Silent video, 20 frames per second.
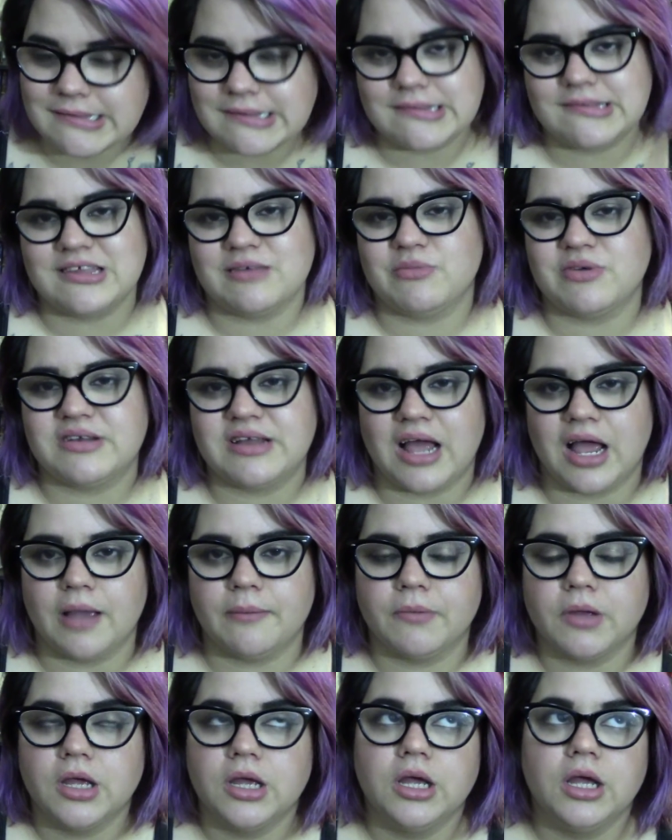it's
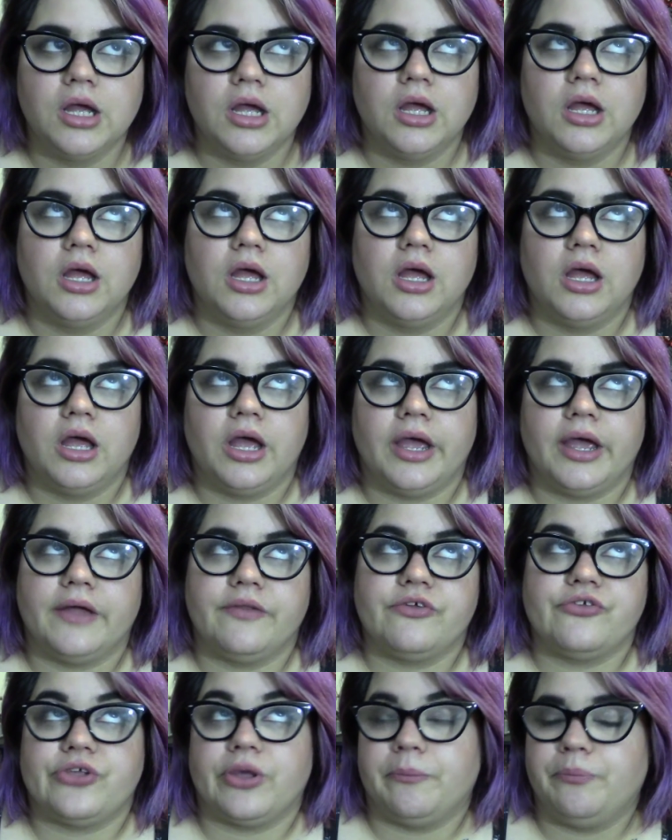summertime and
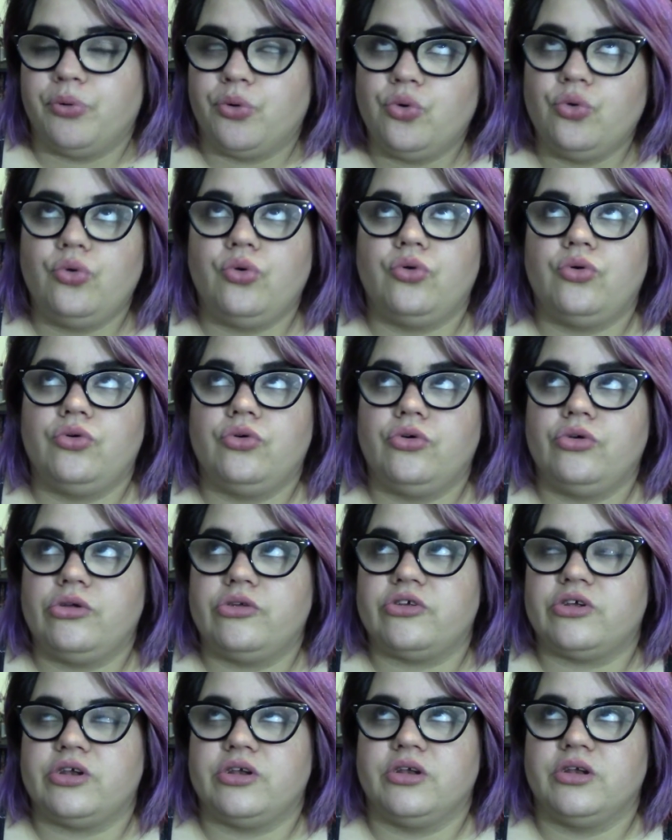there's like pools,
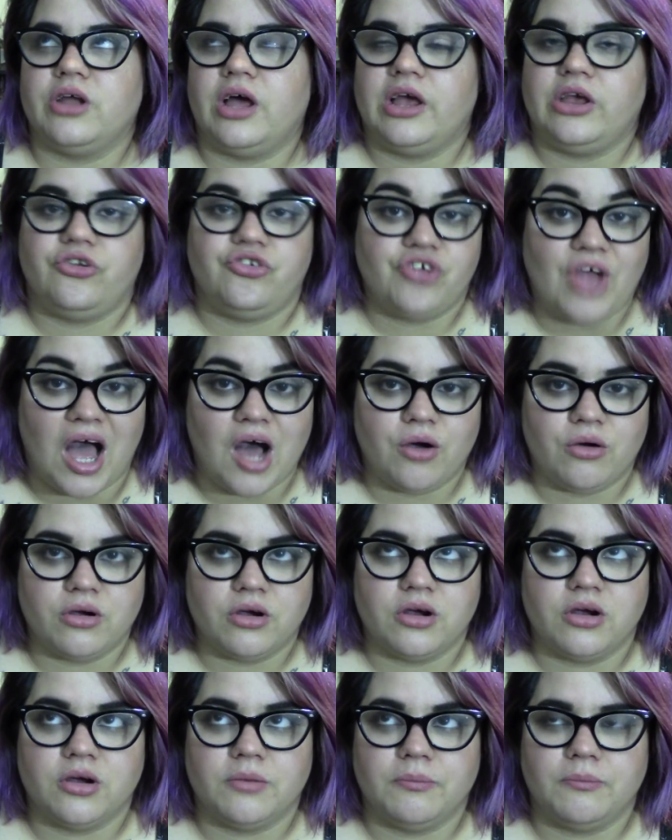and I
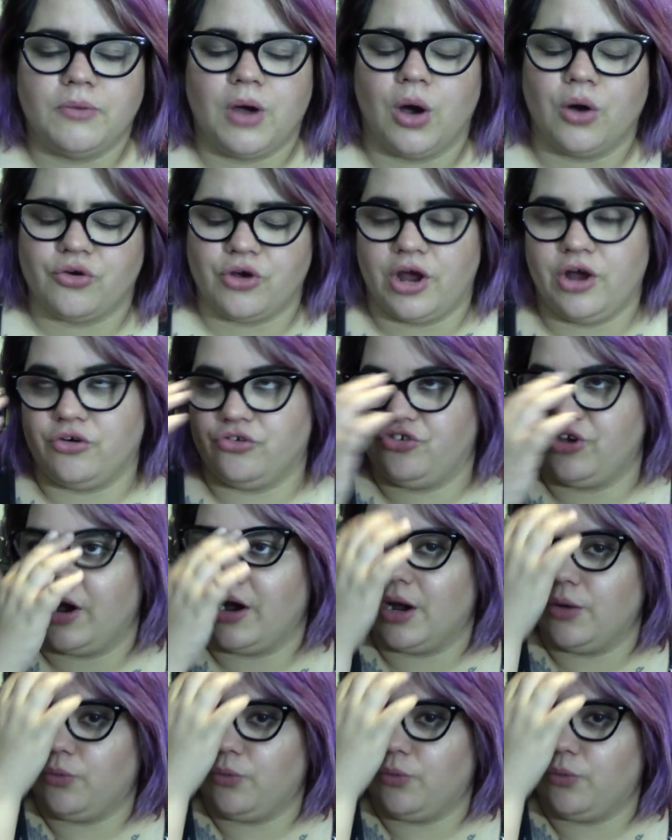shower, or I don't shower, I